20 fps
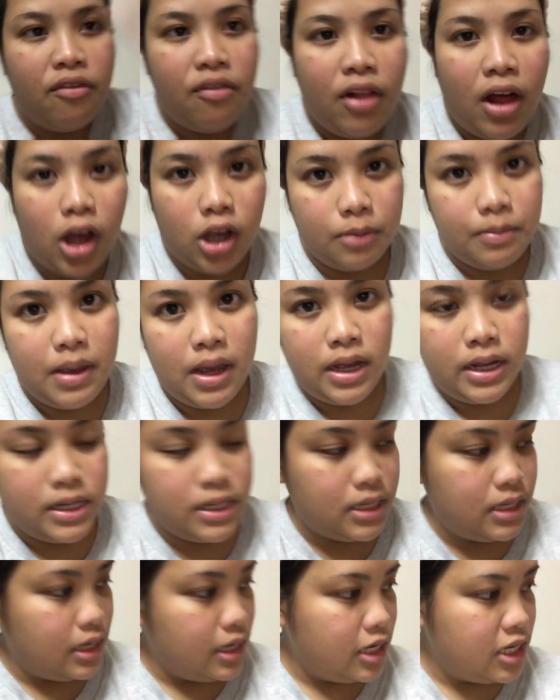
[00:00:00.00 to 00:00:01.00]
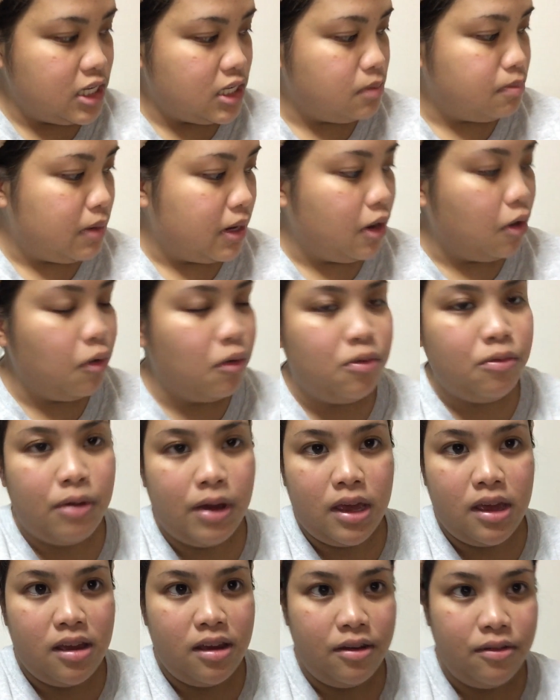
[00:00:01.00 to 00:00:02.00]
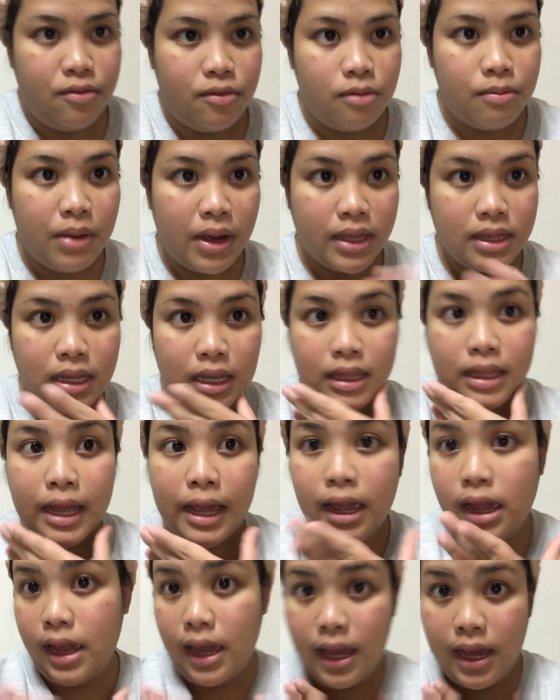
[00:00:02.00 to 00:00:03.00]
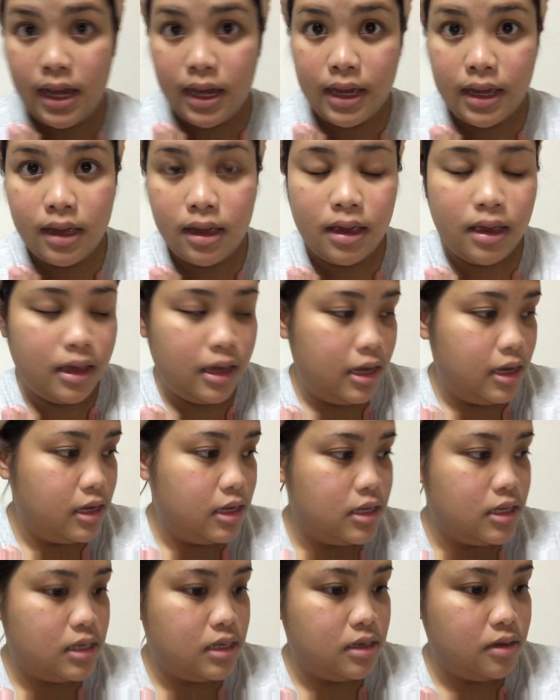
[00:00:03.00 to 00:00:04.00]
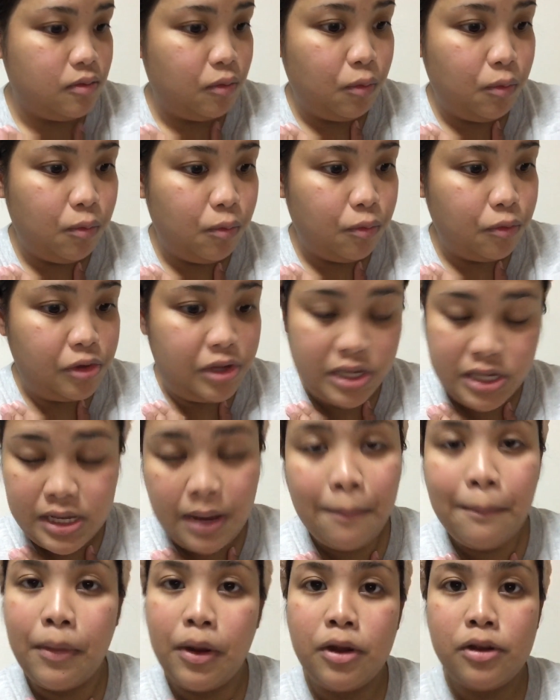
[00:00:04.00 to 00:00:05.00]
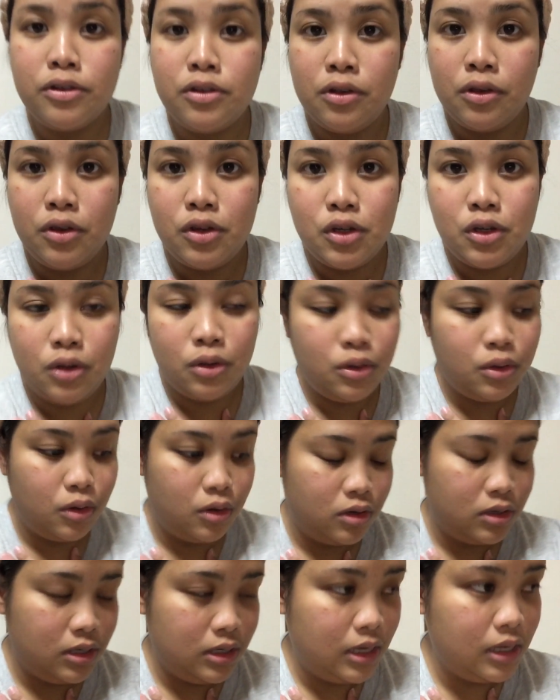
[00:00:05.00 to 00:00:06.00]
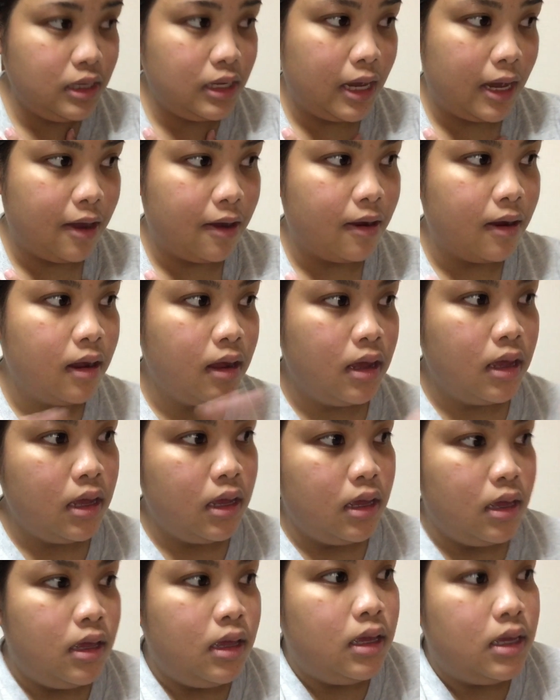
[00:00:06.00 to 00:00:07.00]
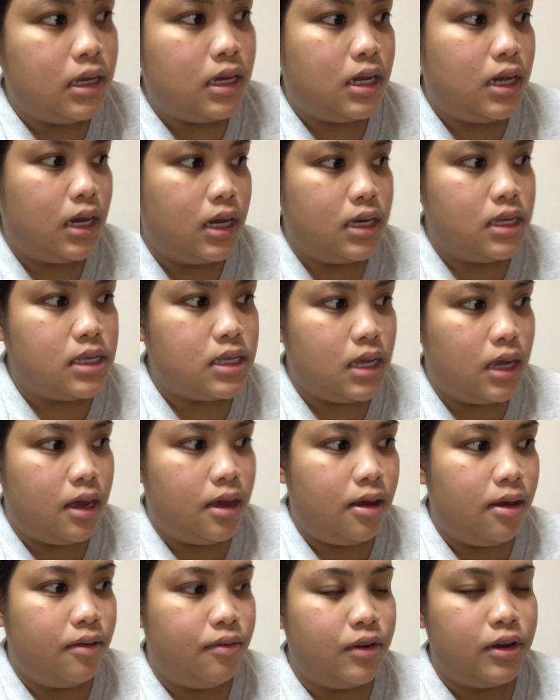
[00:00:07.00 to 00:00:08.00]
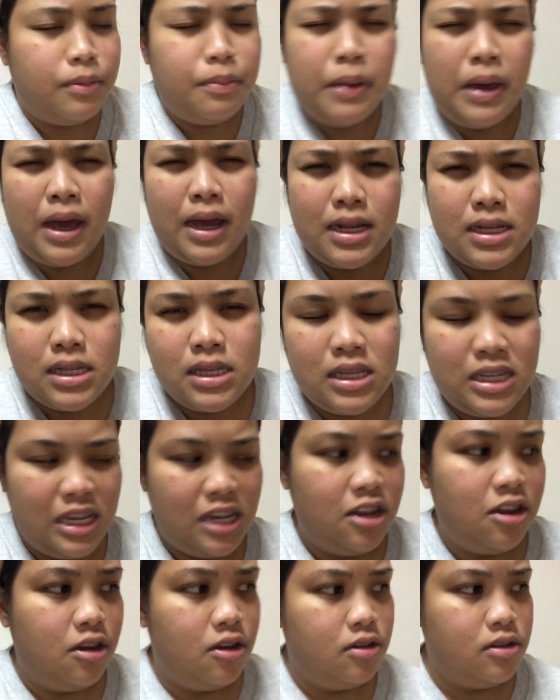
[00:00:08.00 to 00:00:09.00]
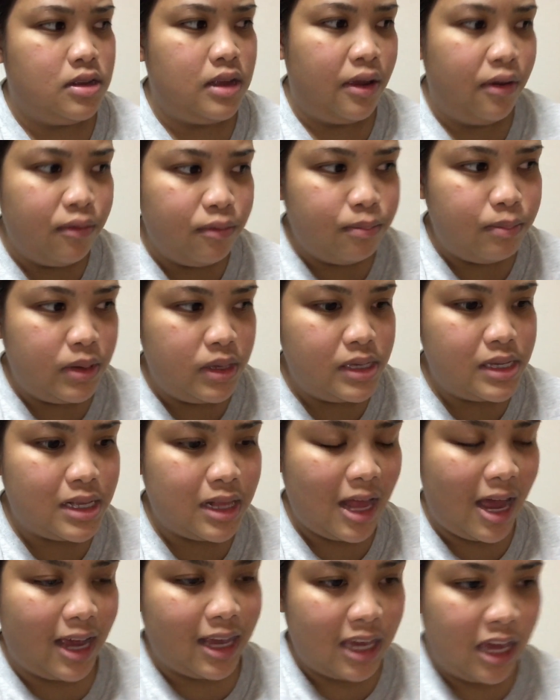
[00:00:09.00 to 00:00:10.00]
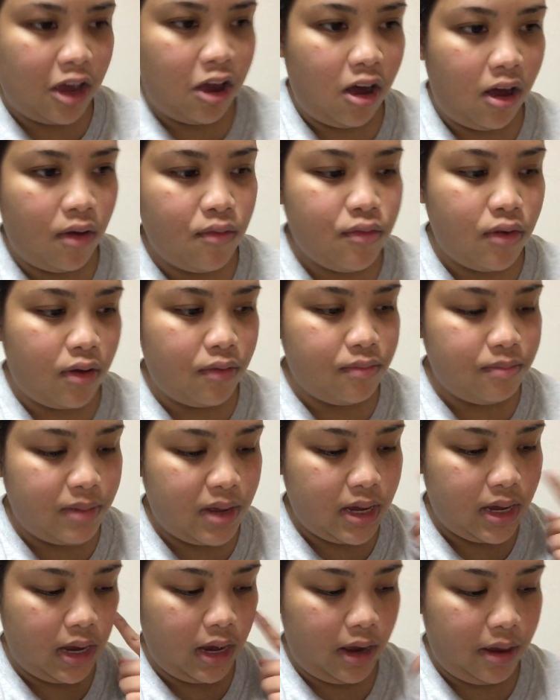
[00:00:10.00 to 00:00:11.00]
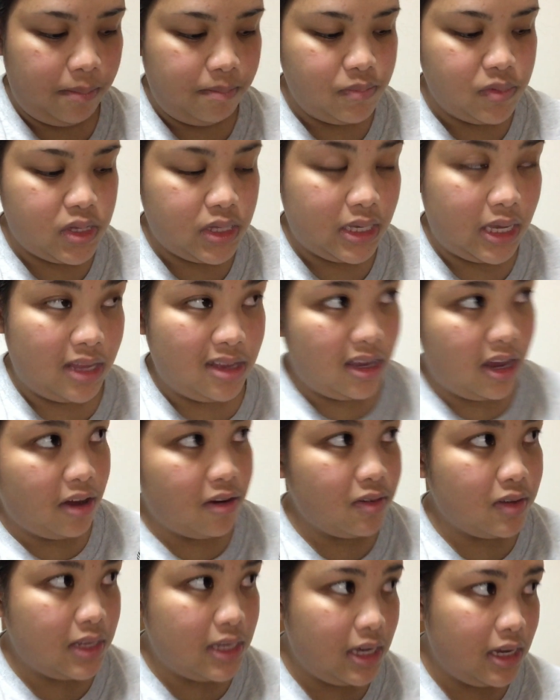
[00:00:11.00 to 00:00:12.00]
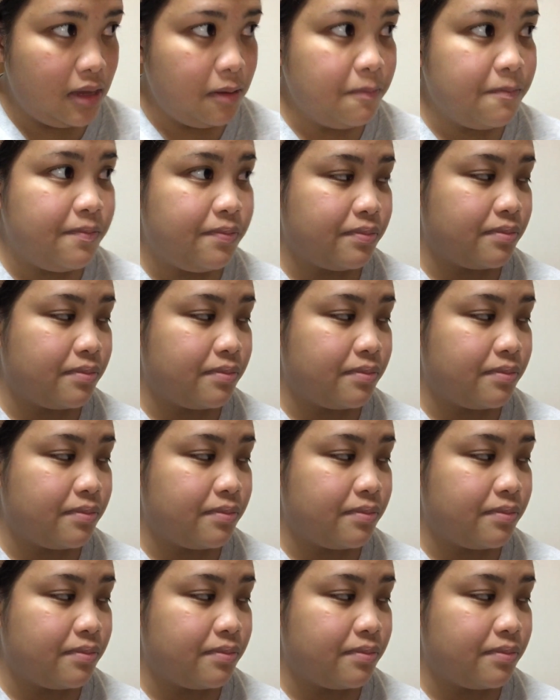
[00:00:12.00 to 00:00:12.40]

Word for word: Vlogmas is my own way of reminding that, hey, it's December, so you should do your skincare. Because uh, for the past years, I've been slacking off of my um, skincare routine.